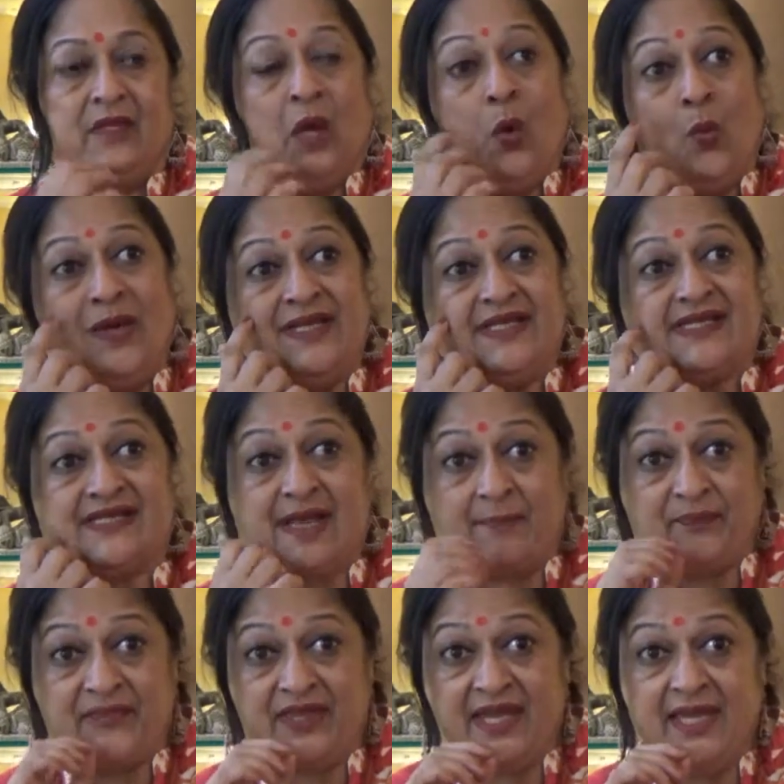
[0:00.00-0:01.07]
When
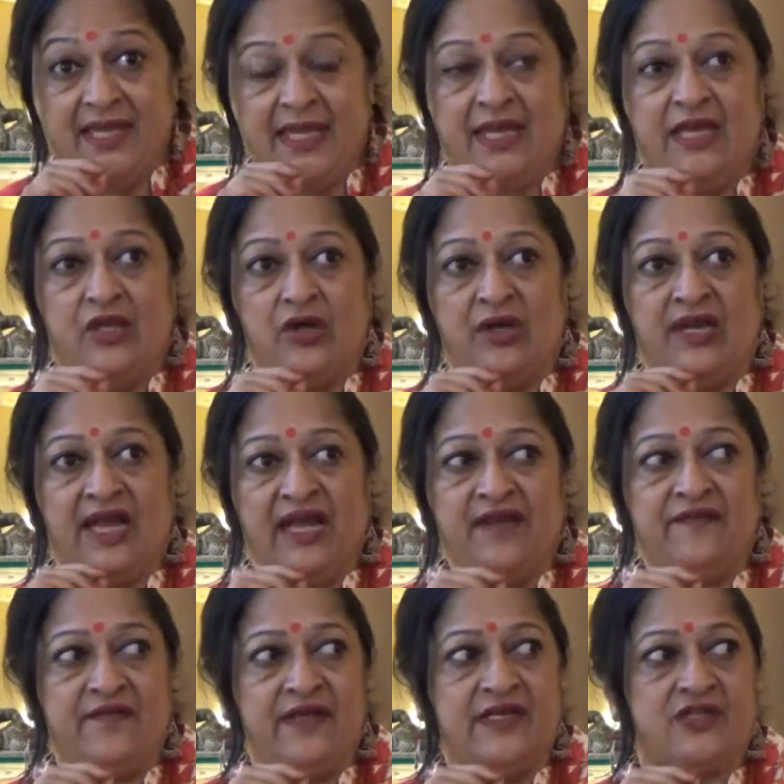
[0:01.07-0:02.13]
something in your
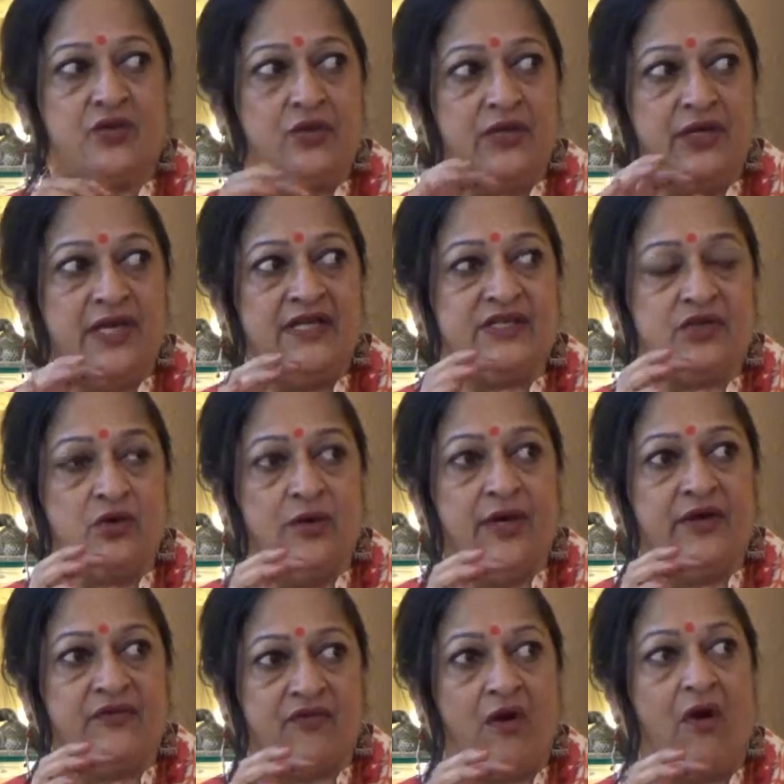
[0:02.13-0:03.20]
life is
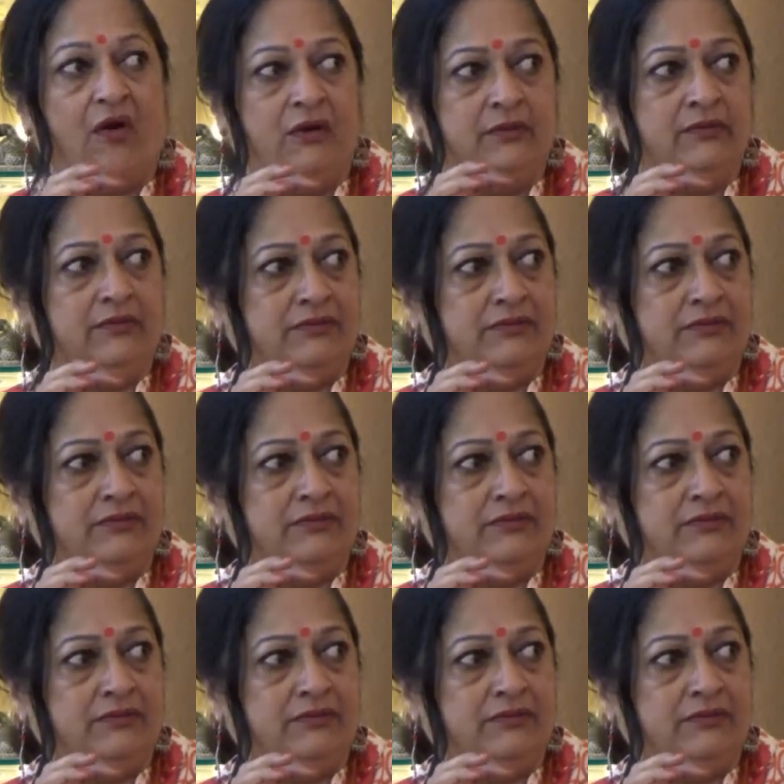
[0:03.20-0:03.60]
going wrong,